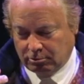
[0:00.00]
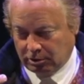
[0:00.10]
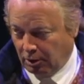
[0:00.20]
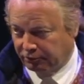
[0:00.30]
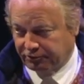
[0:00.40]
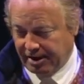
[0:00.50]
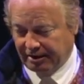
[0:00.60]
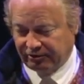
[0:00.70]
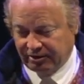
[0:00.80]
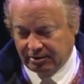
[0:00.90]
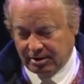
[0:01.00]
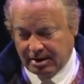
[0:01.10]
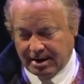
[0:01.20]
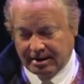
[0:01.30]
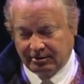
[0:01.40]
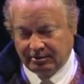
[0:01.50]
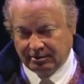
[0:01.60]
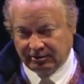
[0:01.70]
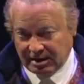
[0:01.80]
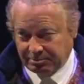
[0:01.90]
close friends and had
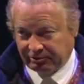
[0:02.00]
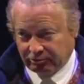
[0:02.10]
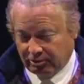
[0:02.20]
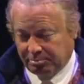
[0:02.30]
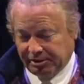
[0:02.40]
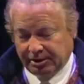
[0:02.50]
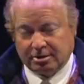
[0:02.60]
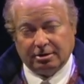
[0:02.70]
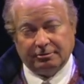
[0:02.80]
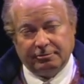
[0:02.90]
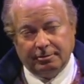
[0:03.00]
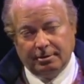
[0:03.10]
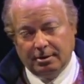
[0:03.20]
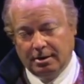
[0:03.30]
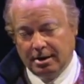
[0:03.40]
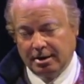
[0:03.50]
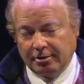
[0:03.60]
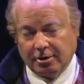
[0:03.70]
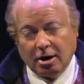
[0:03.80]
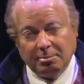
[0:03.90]
the deepest sort of political and
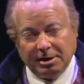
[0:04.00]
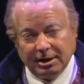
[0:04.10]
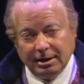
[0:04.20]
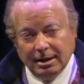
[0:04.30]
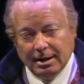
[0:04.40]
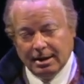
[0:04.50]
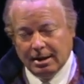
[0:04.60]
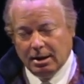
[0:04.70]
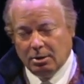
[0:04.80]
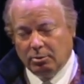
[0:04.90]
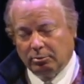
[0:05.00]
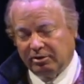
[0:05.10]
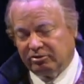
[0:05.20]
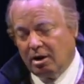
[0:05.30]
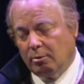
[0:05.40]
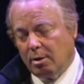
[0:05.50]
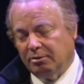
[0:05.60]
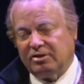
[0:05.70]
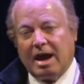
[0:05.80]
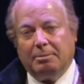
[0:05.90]
other harmony, when we saw what
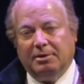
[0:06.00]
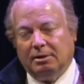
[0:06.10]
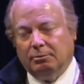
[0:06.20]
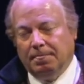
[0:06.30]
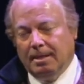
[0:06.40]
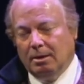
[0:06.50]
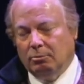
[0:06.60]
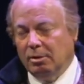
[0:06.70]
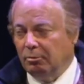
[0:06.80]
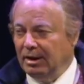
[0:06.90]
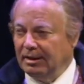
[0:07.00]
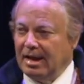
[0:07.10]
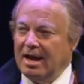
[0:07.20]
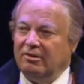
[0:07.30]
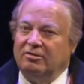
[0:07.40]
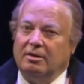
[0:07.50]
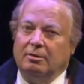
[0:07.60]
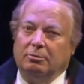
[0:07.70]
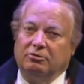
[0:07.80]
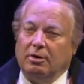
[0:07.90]
was happening, we realized that
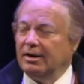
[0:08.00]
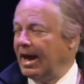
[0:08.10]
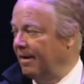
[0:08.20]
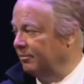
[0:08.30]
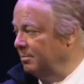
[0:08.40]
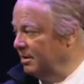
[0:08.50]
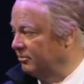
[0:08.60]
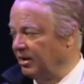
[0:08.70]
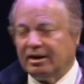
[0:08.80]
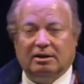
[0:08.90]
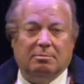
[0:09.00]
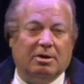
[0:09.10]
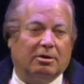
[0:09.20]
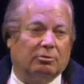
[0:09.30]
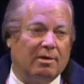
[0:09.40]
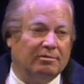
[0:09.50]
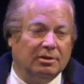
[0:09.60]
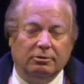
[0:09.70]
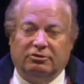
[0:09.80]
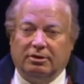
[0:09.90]
there was going to have to be a second American
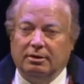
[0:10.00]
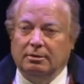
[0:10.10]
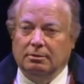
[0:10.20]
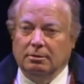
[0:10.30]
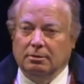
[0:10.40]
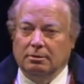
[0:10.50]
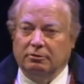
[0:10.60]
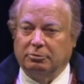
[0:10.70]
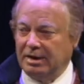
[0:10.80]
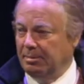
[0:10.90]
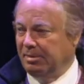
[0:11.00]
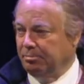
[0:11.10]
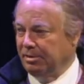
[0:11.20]
Revolution. This would not be